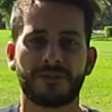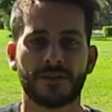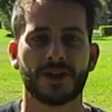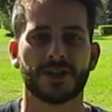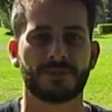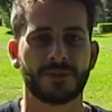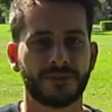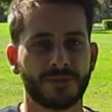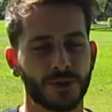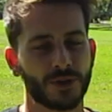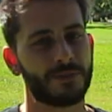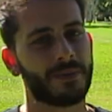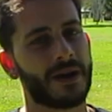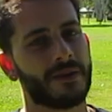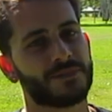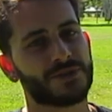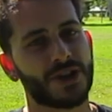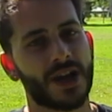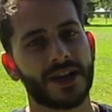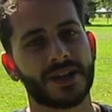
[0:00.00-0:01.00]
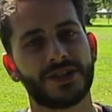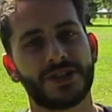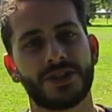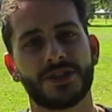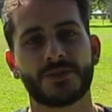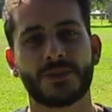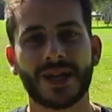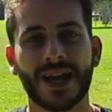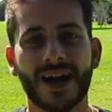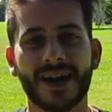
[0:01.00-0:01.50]
first, before the pump track
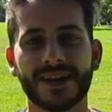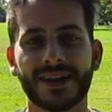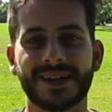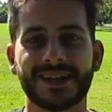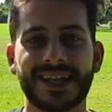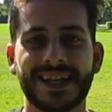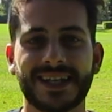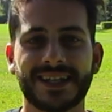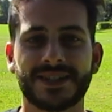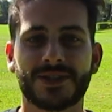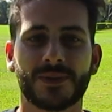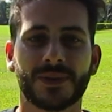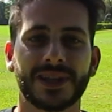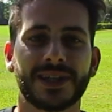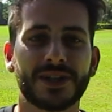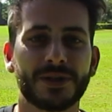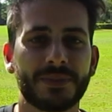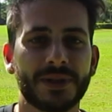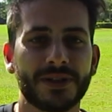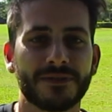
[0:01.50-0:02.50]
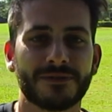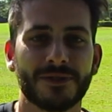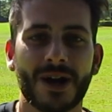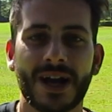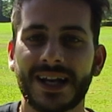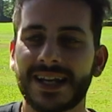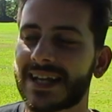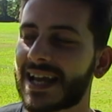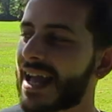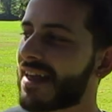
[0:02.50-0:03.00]
news, we are gonna get into a little bit of
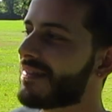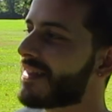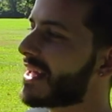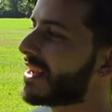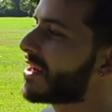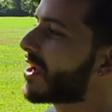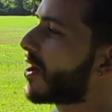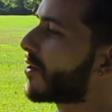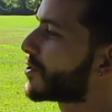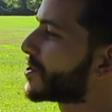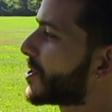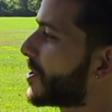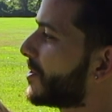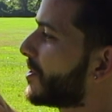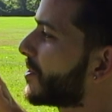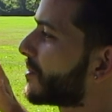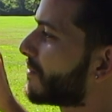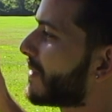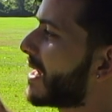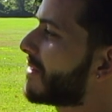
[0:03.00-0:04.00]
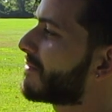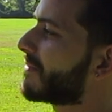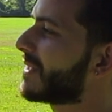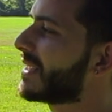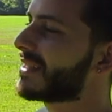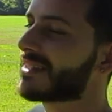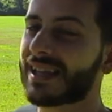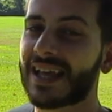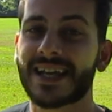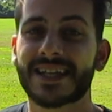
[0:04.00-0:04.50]
riding and then I'll show you around
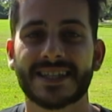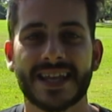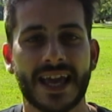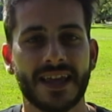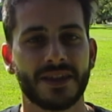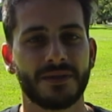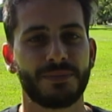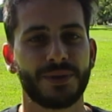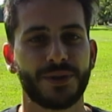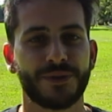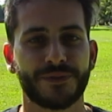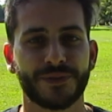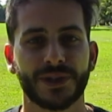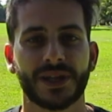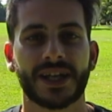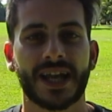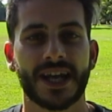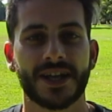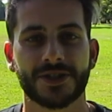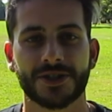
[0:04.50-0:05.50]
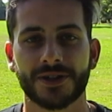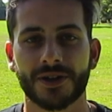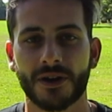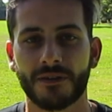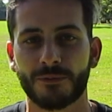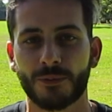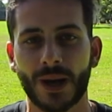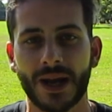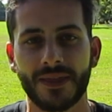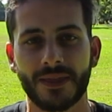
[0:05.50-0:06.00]
Warrina Lakes and the beautiful location
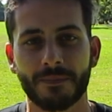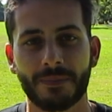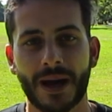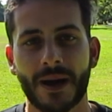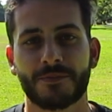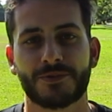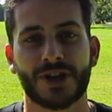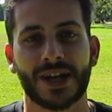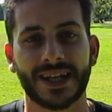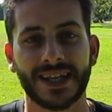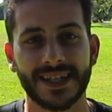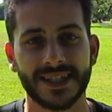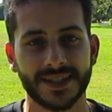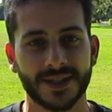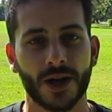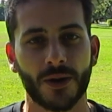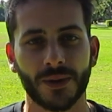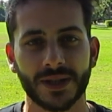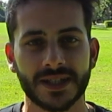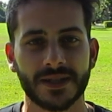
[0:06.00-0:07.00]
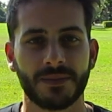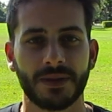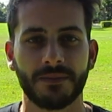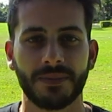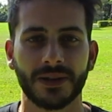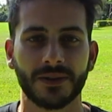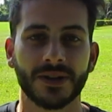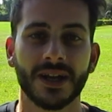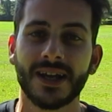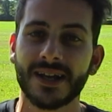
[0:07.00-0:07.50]
of where the pump track is going to be
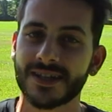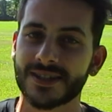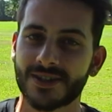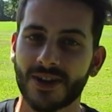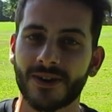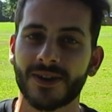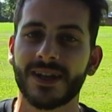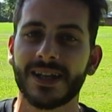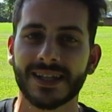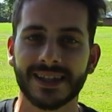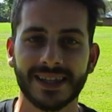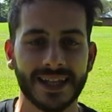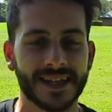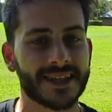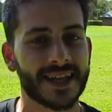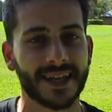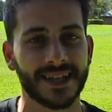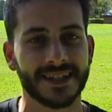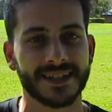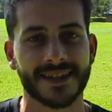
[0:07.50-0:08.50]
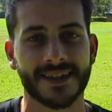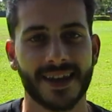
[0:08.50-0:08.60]
built. So let's get into